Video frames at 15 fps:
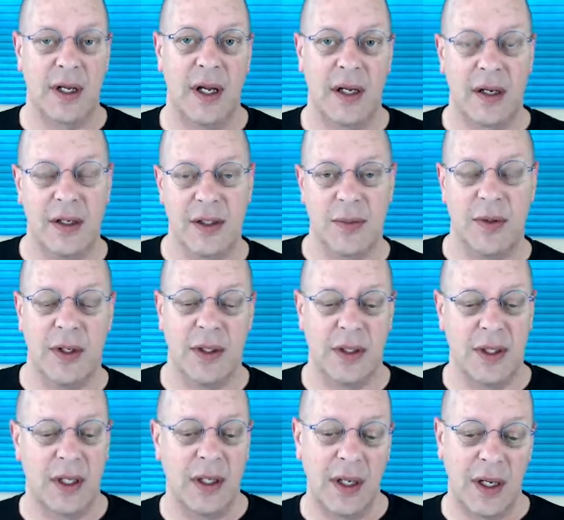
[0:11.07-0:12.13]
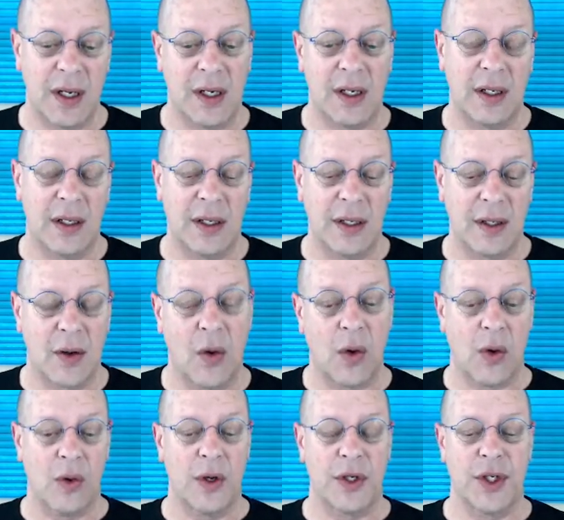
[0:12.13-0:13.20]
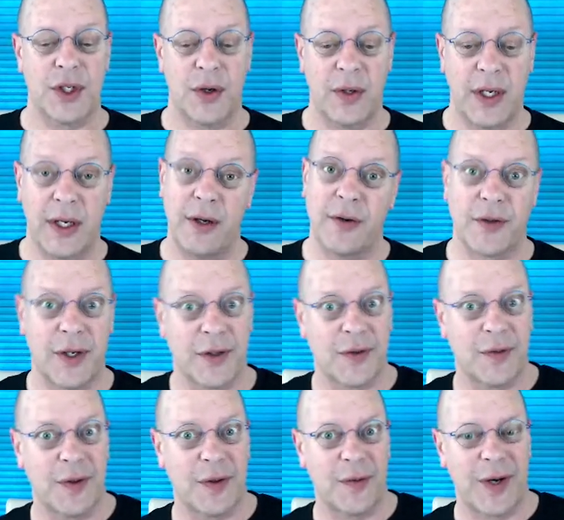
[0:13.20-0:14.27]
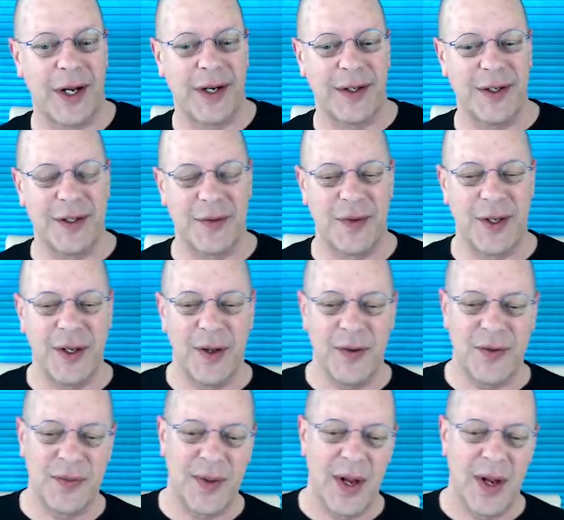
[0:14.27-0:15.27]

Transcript: and Cosmology corridor is shown here. It's also on the right in these videos.